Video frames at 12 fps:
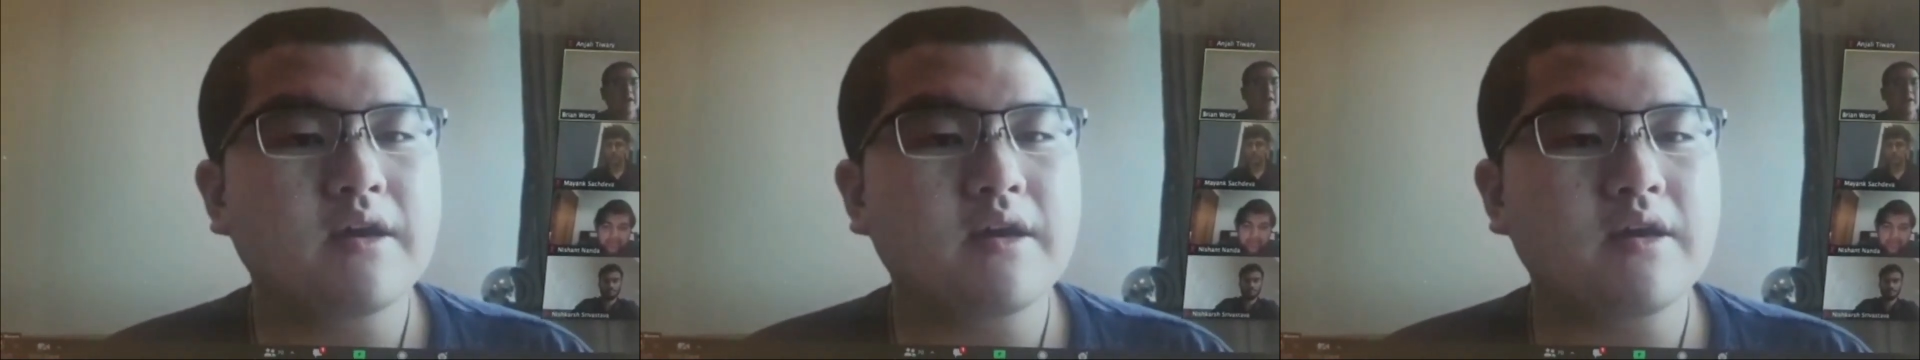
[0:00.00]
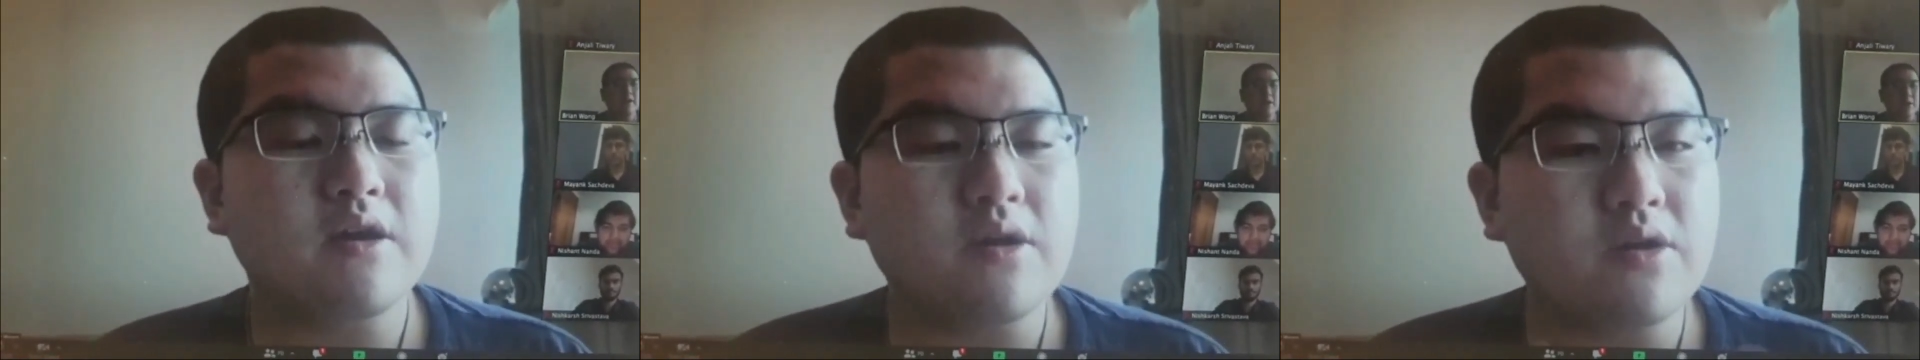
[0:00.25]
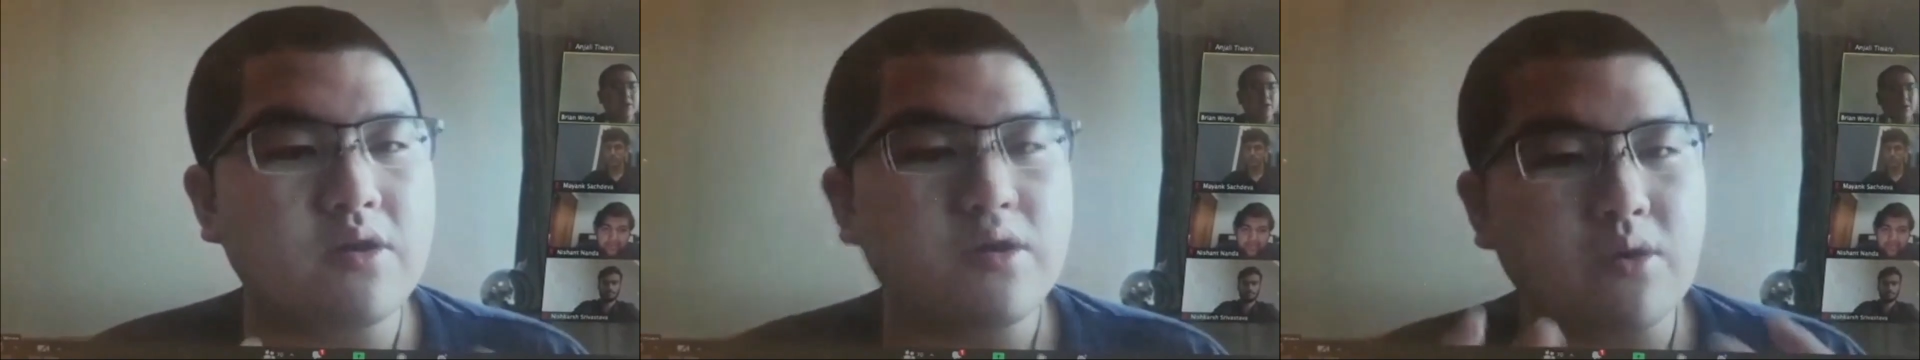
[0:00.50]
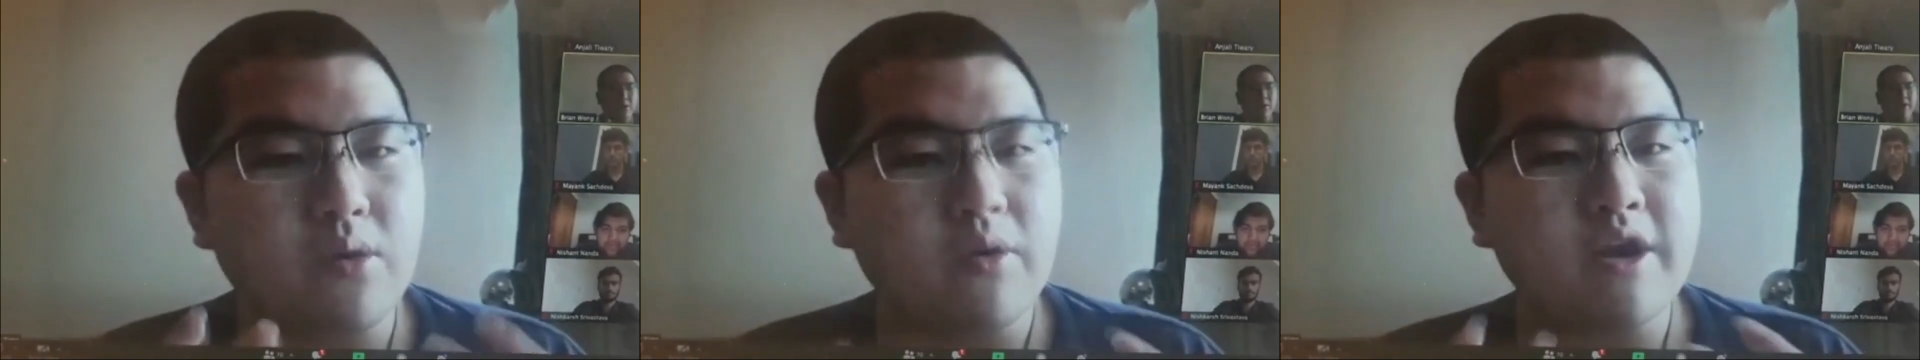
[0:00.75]

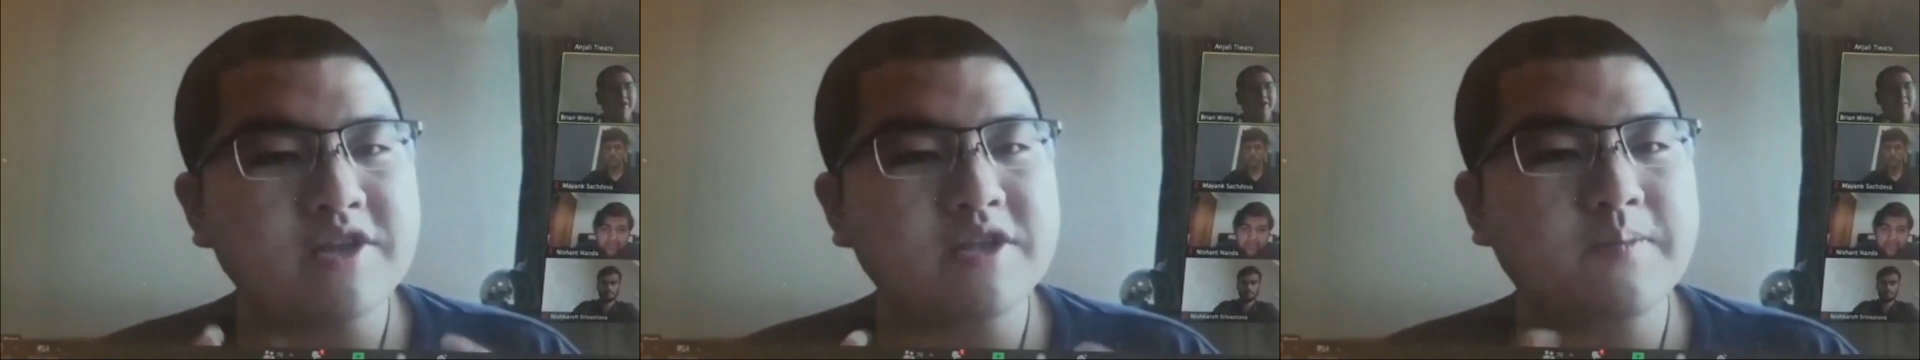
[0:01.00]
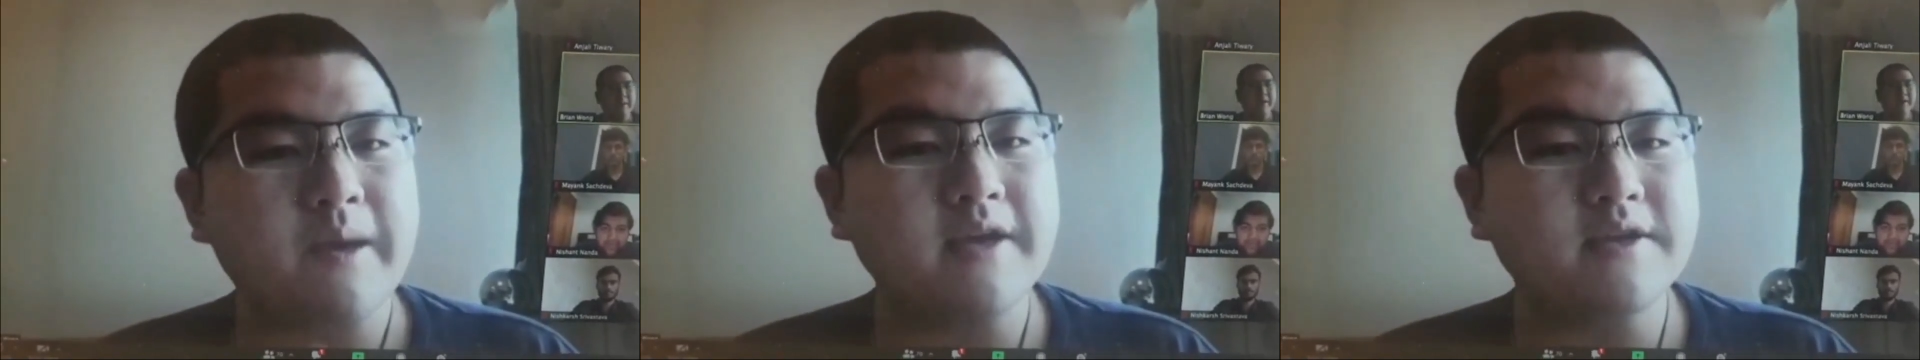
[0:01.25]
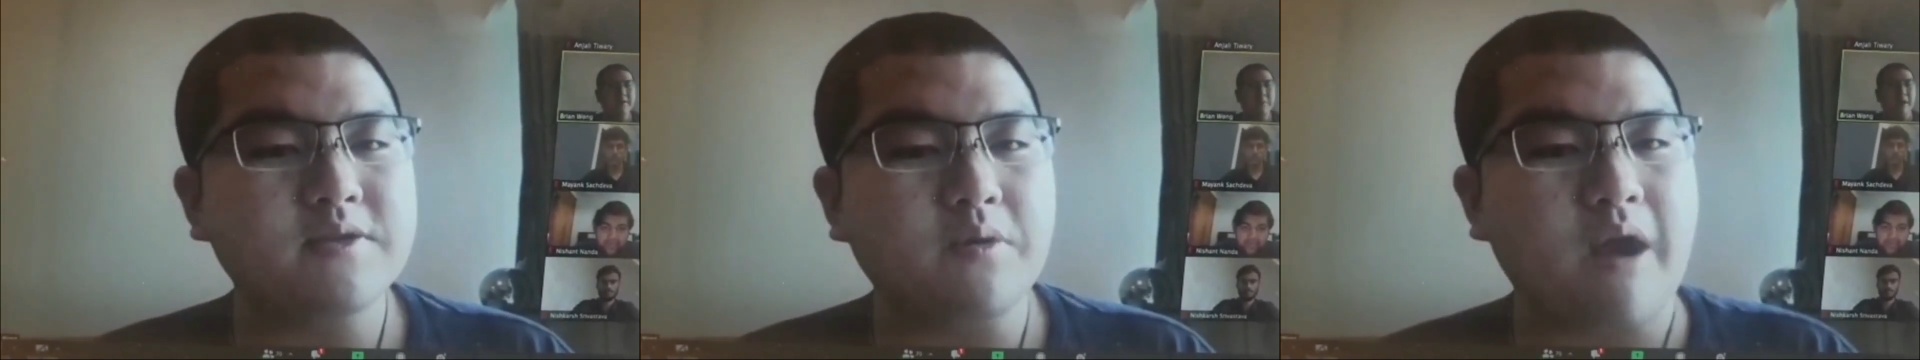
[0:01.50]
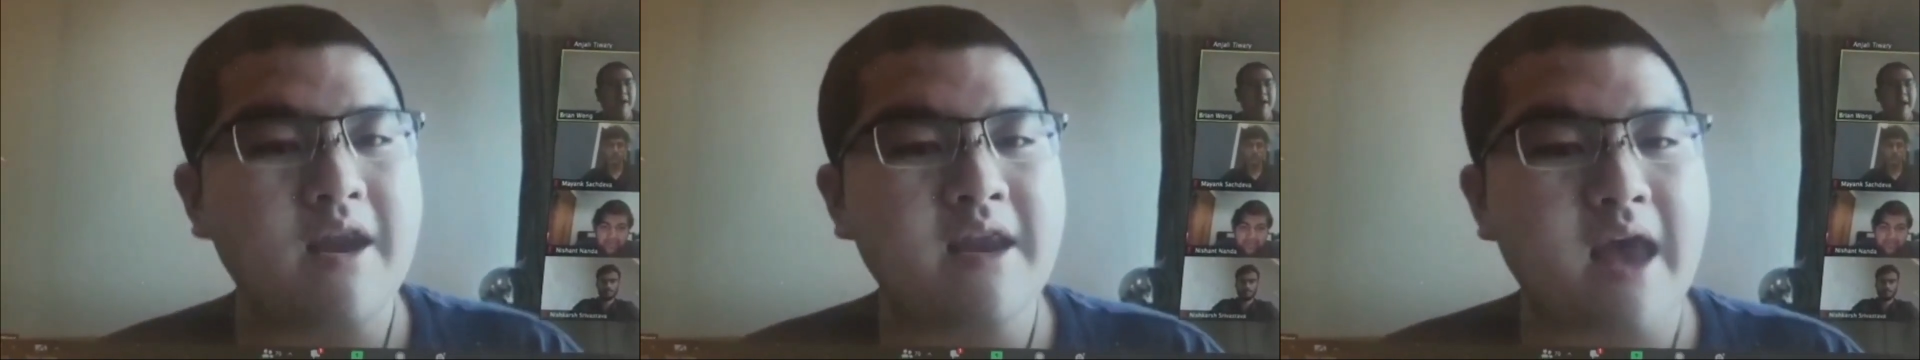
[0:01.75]
You're in a space,
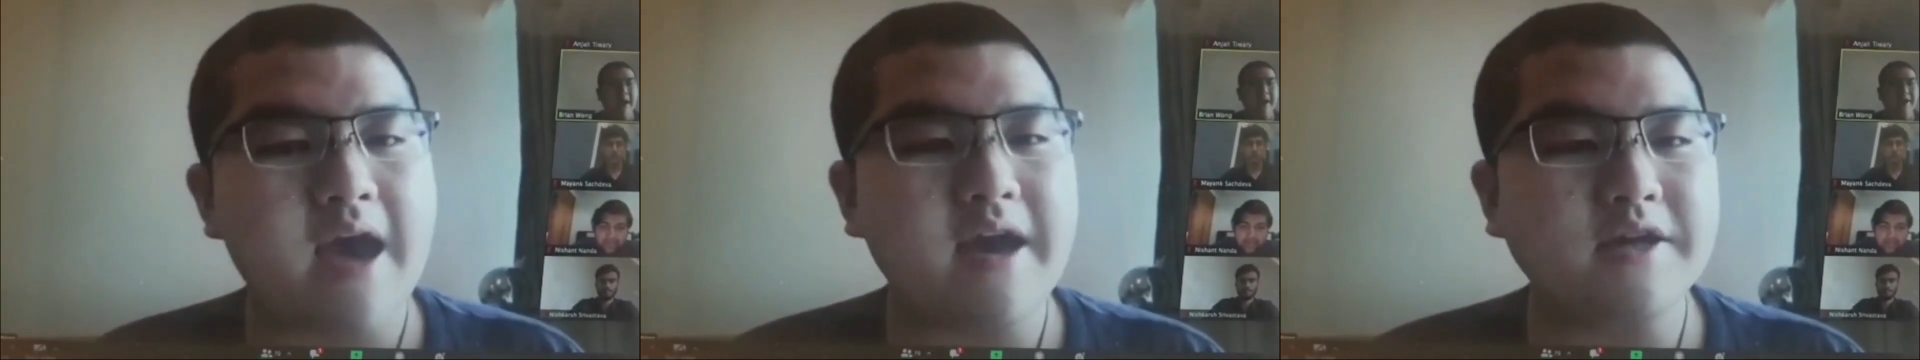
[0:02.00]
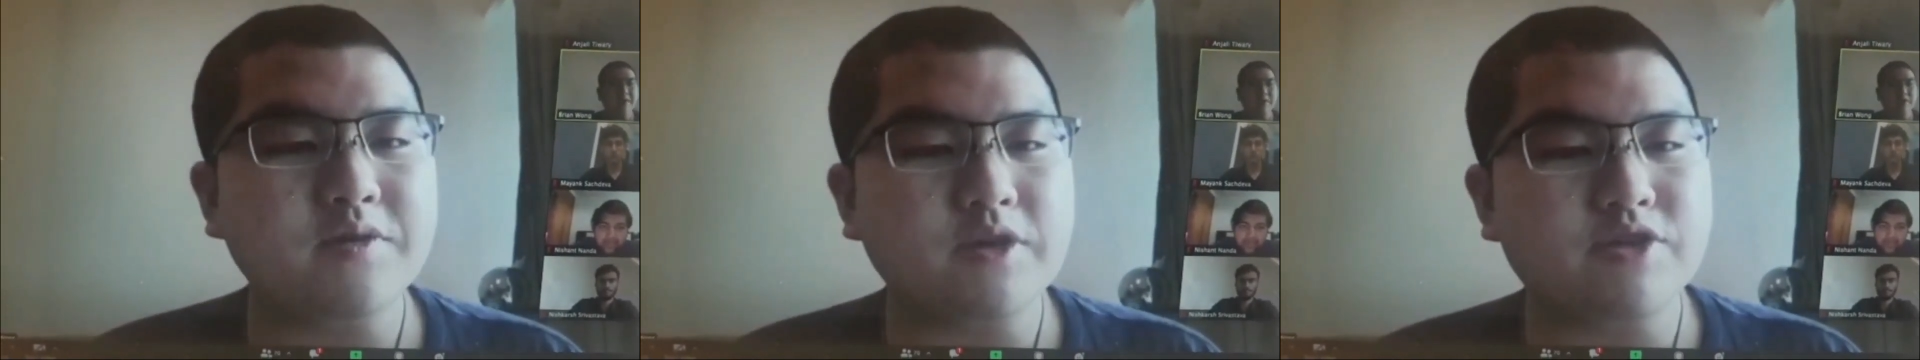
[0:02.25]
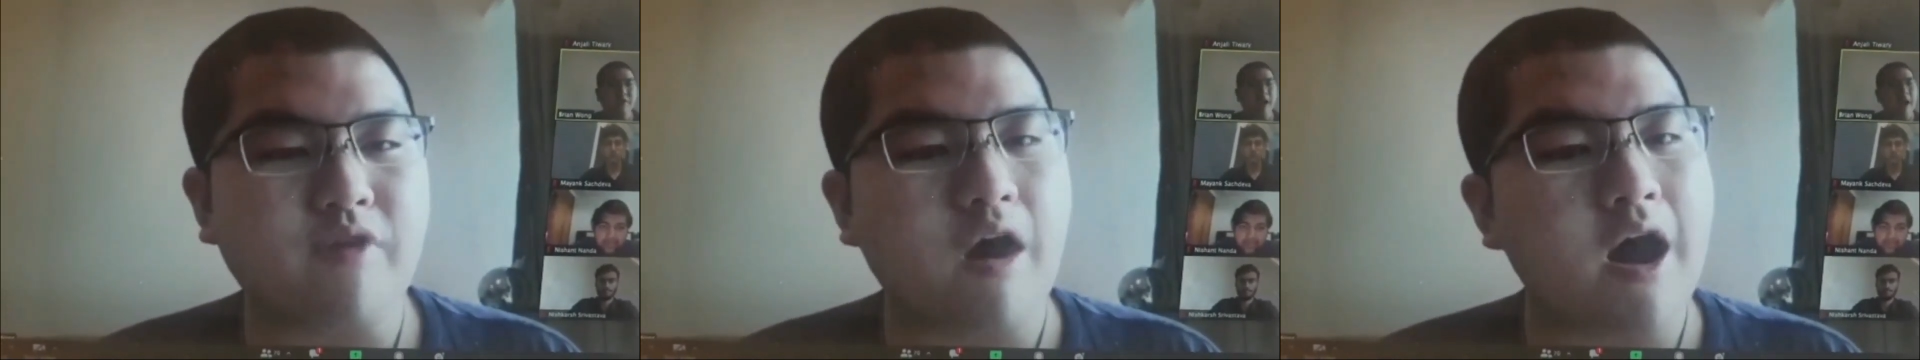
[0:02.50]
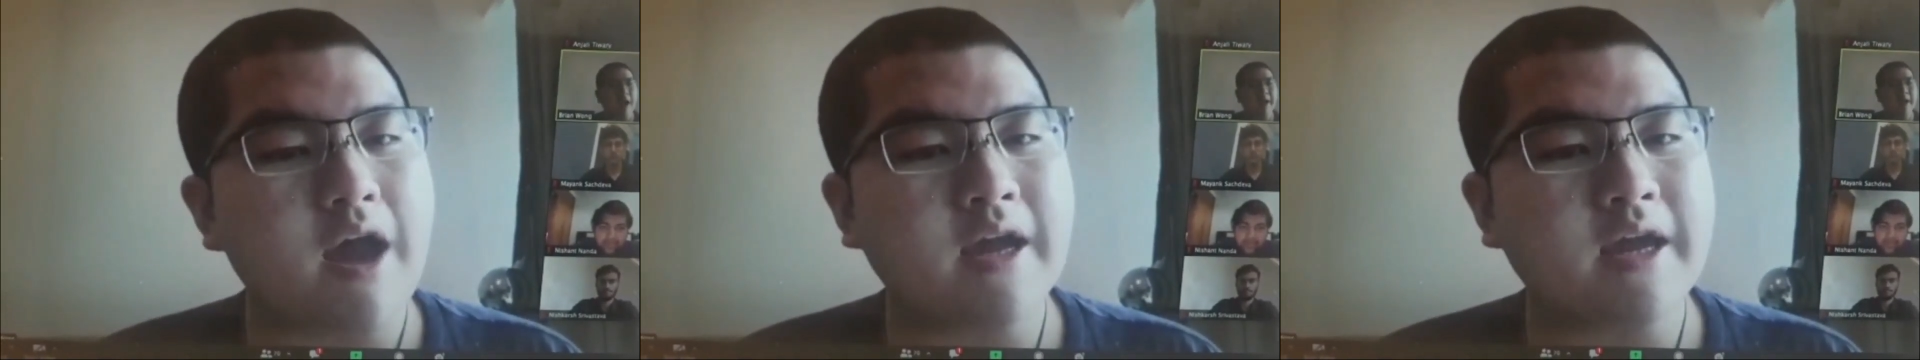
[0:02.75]
you're at an age where
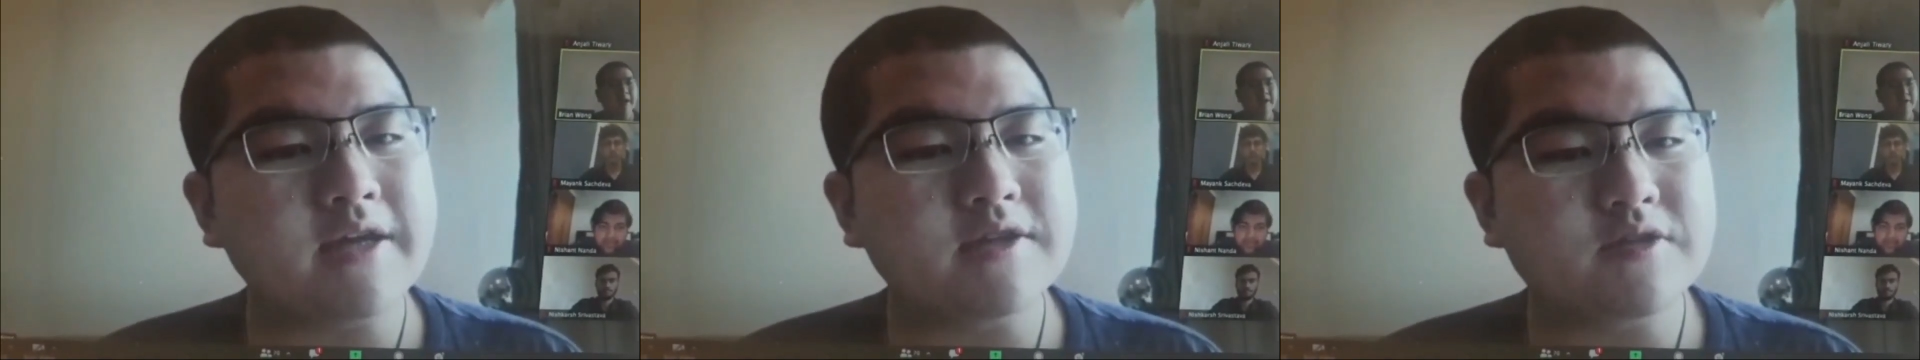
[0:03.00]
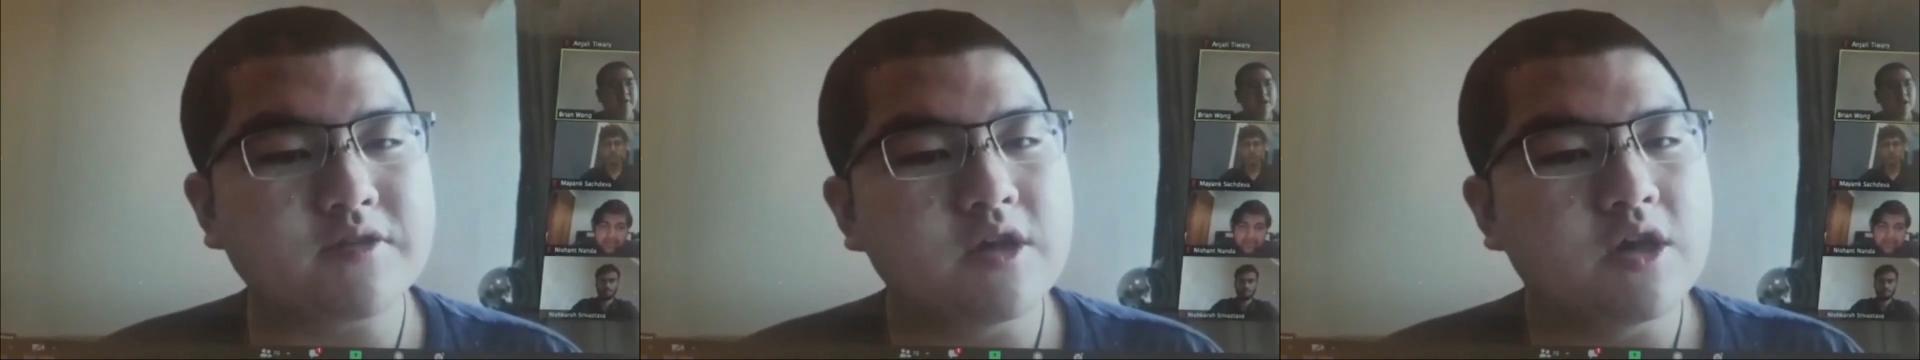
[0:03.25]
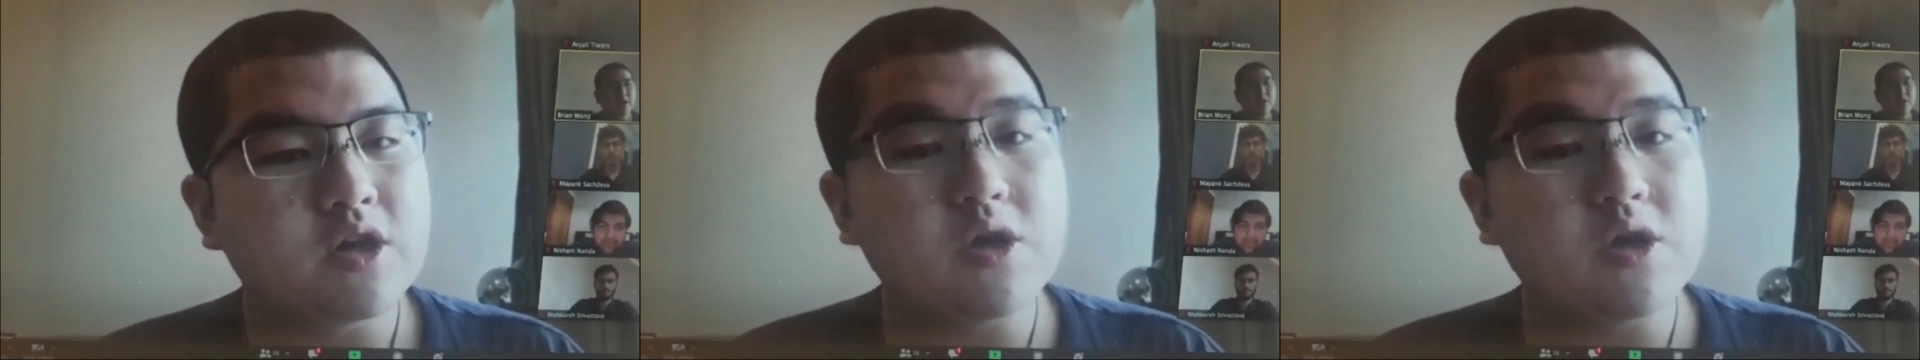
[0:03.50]
trying is